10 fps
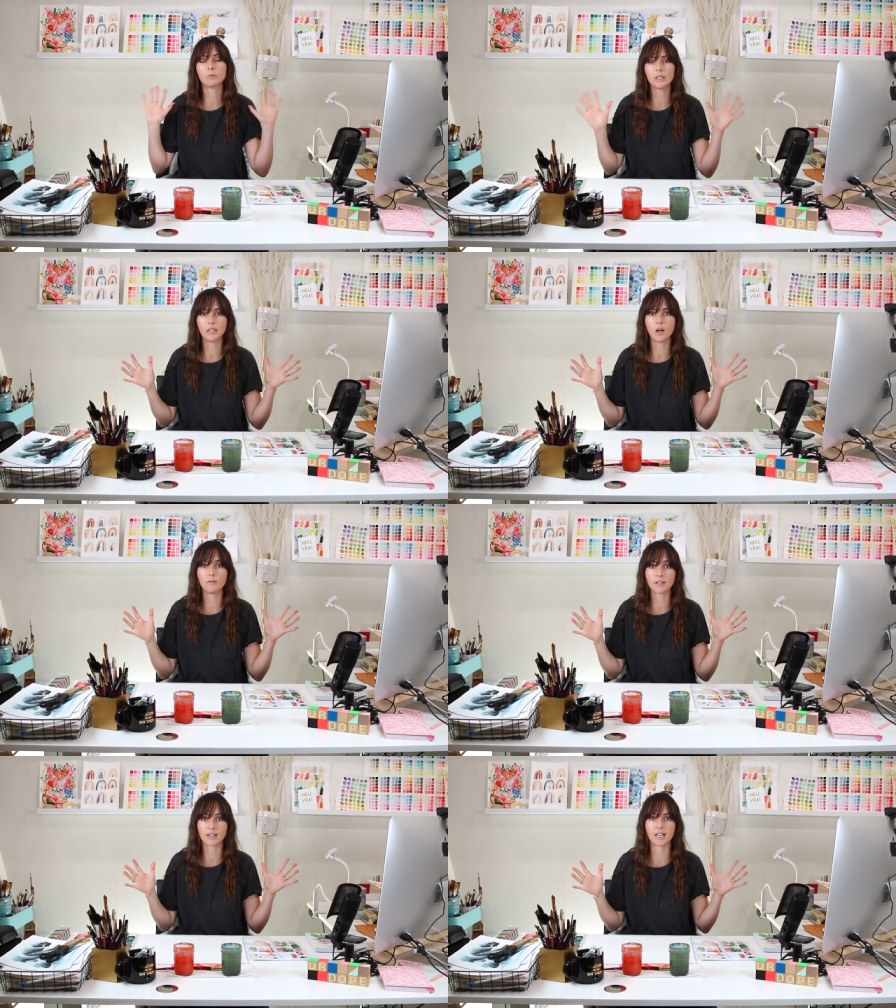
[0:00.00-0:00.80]
really
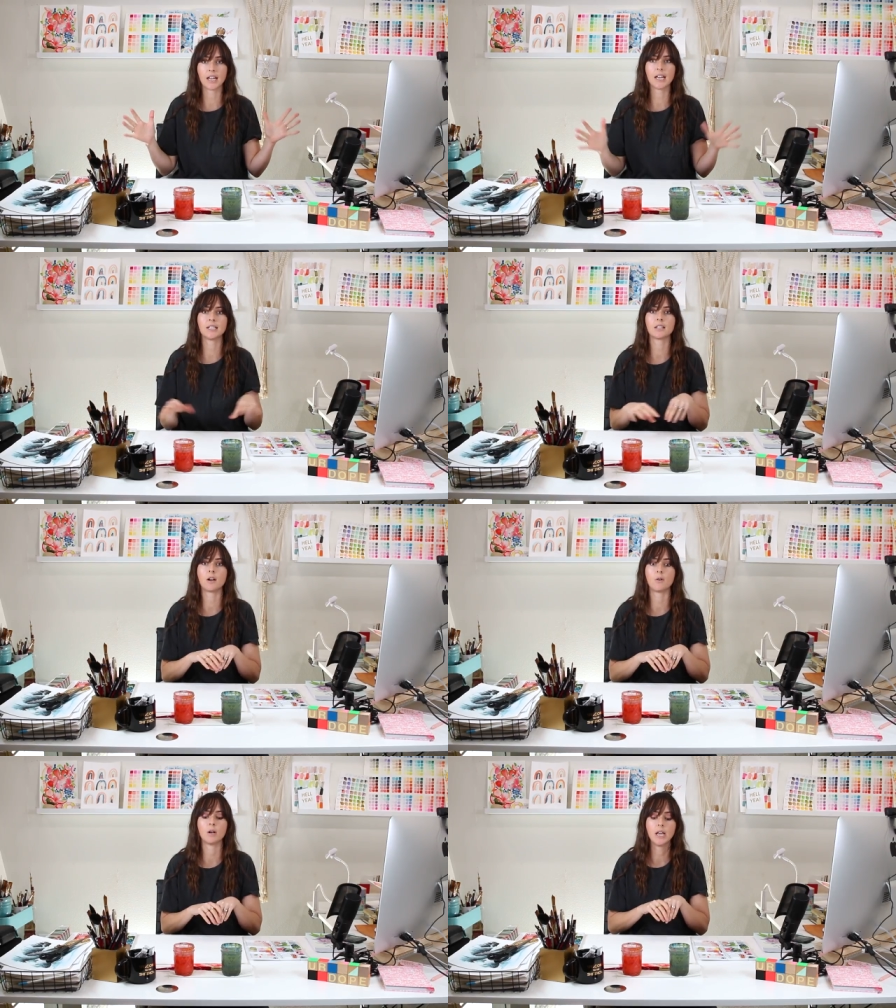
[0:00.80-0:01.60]
overthink it. And
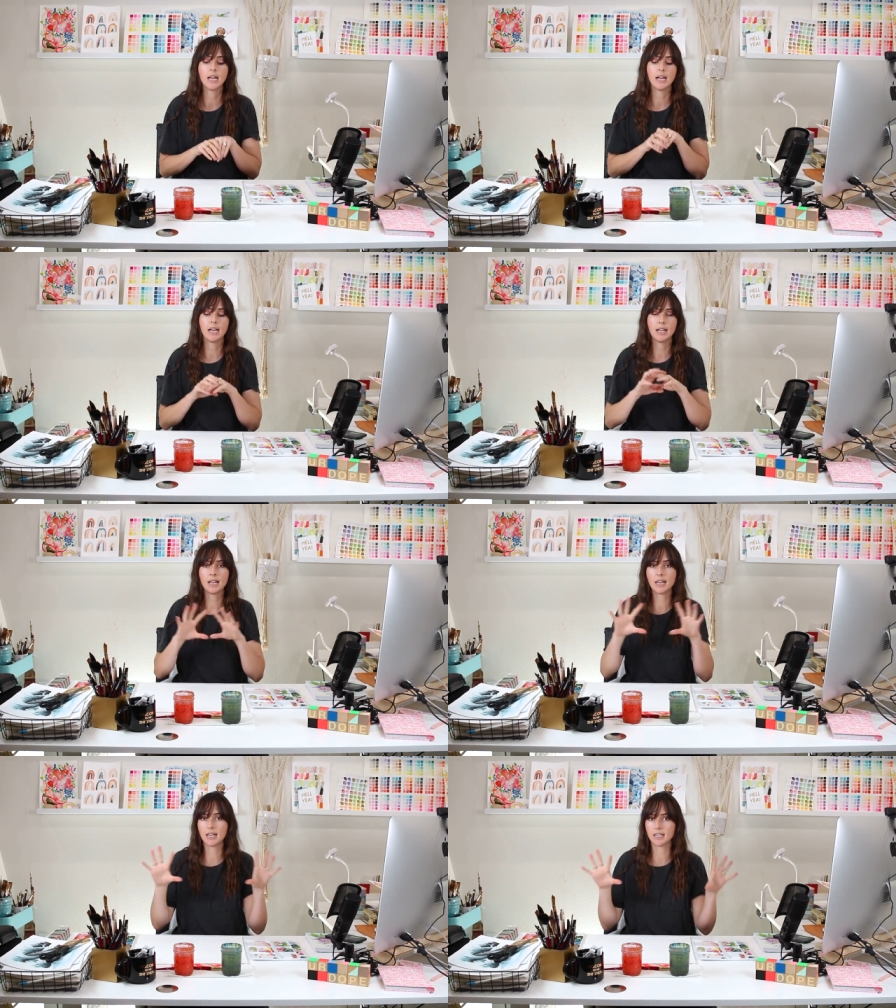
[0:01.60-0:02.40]
so,
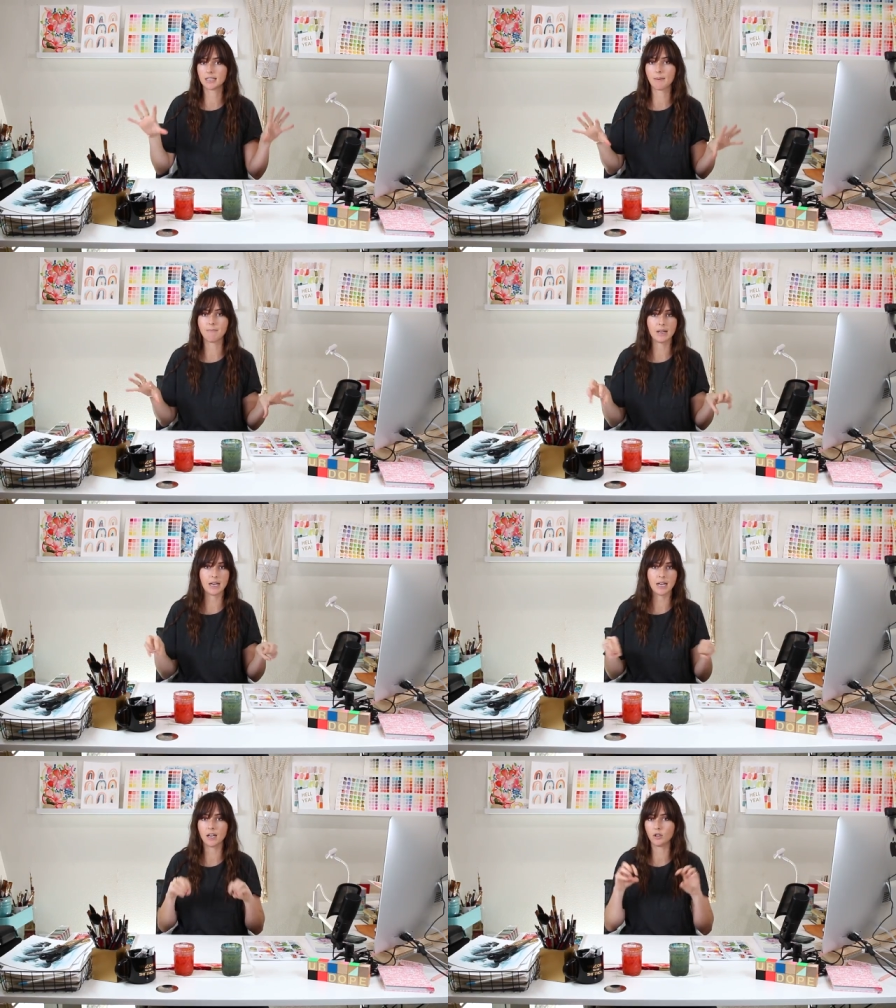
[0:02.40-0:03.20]
in this
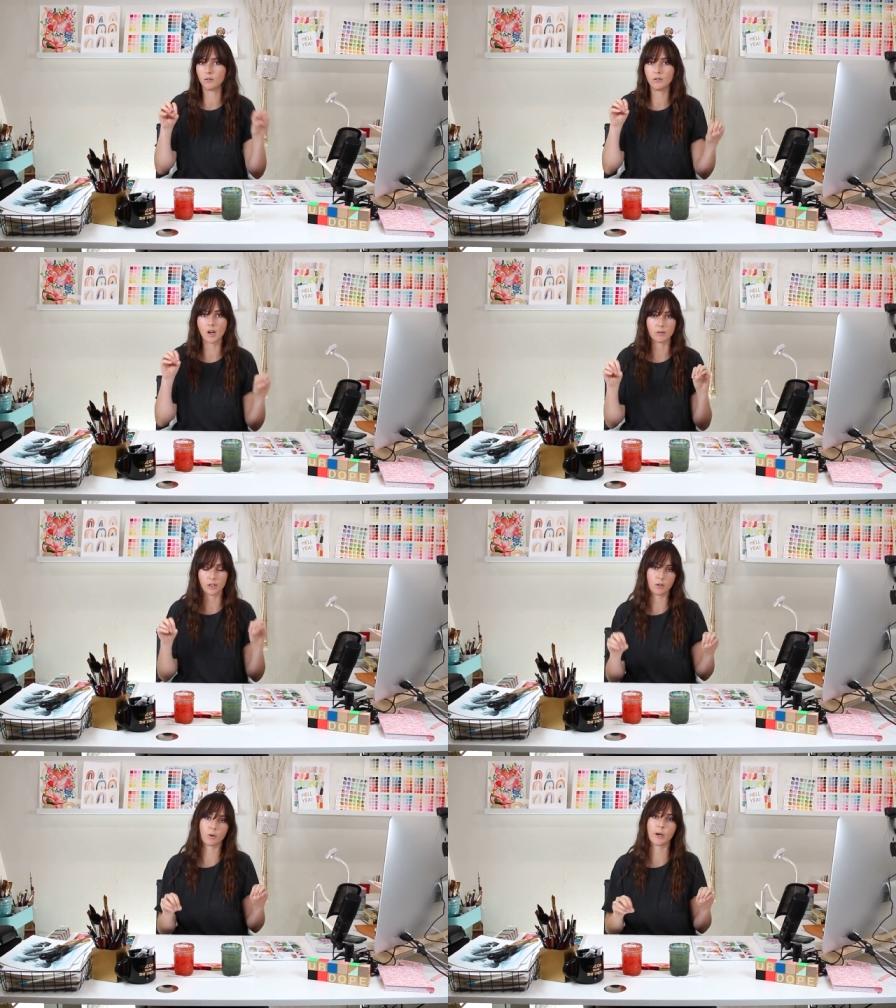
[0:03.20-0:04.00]
mini do don't
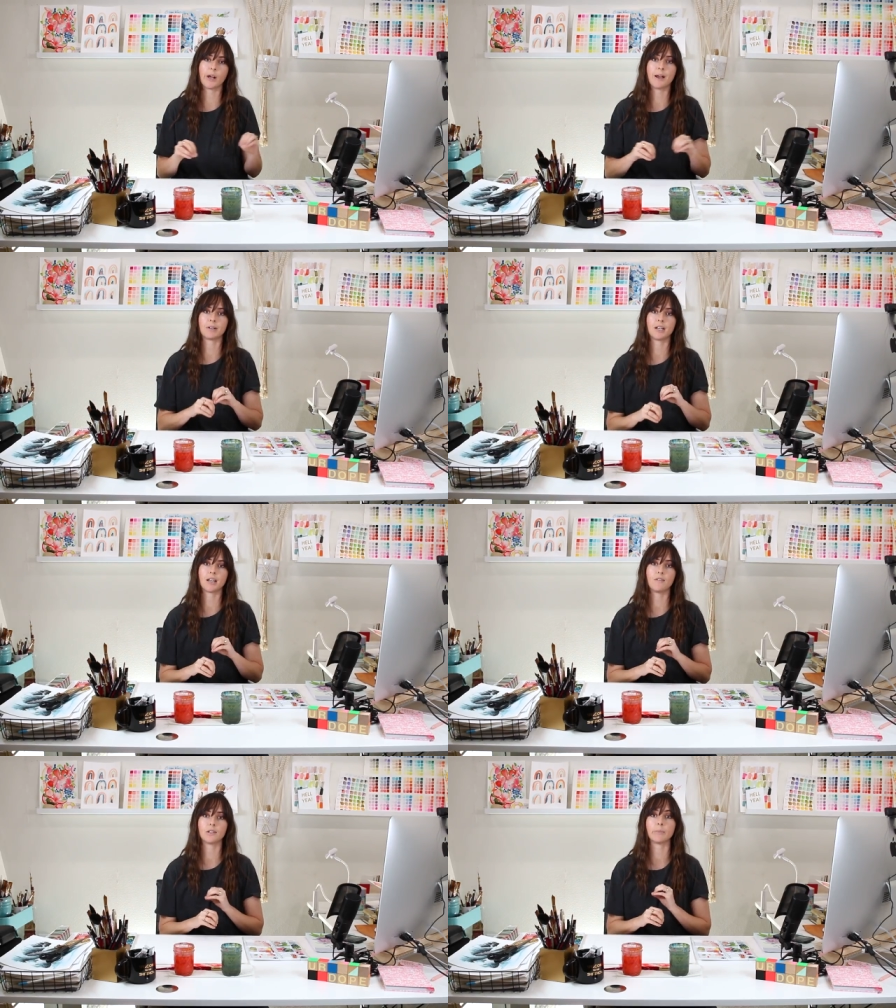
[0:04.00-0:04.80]
tutorial, I'm going to
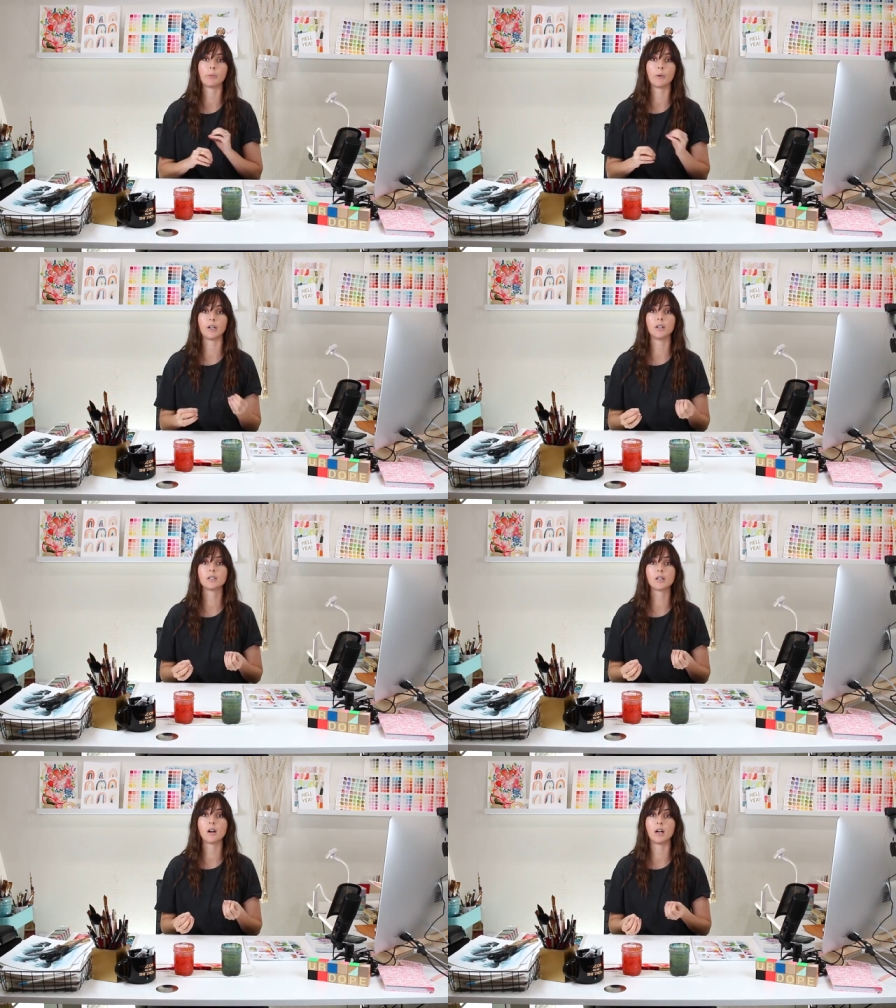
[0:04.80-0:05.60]
give you some
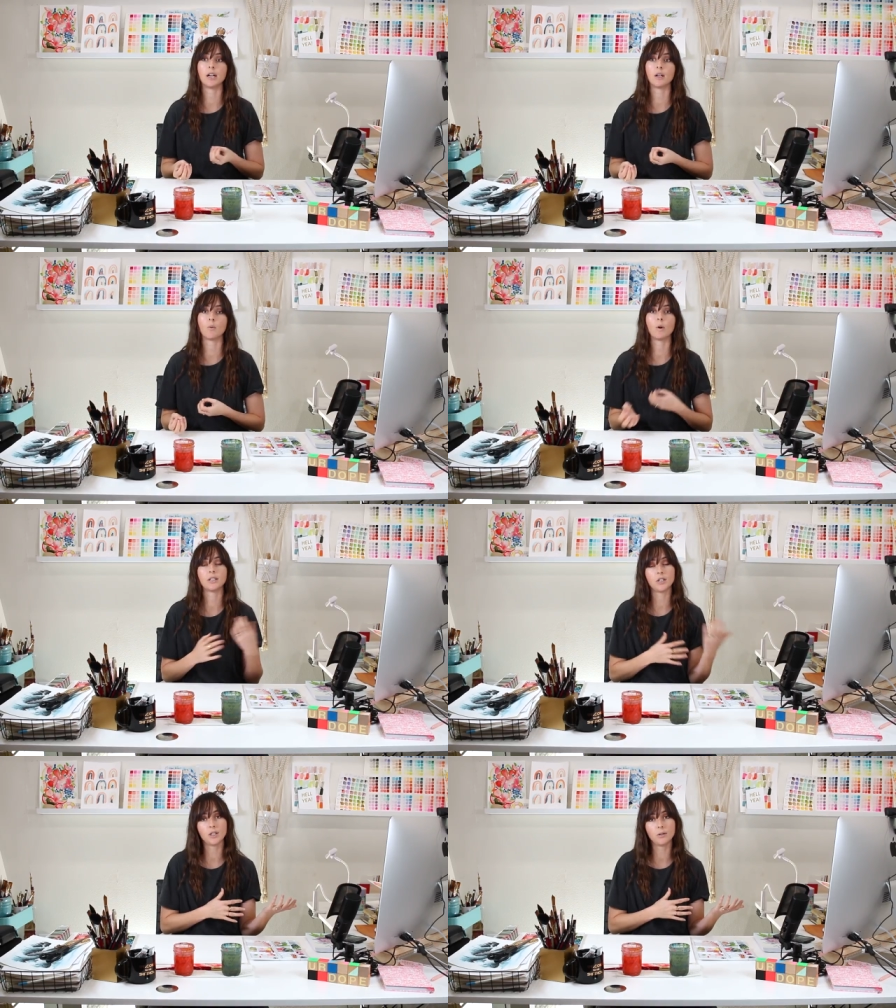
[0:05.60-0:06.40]
pointers on what
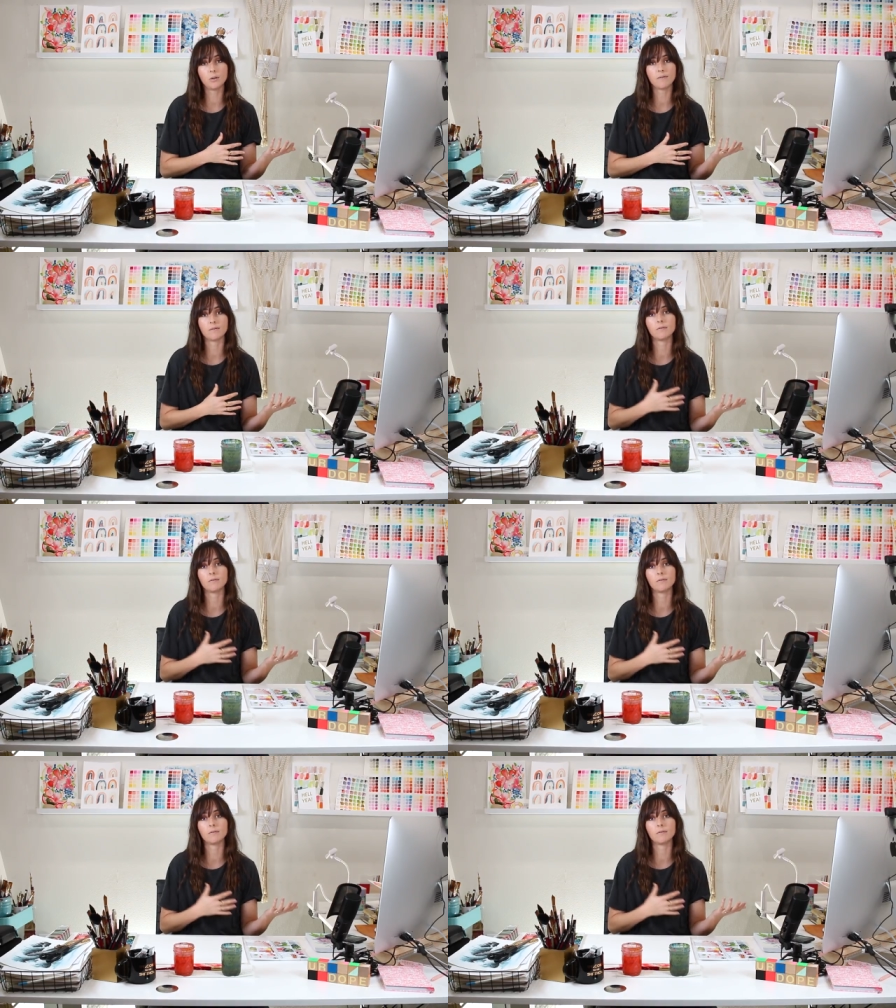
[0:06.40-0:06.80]
to do,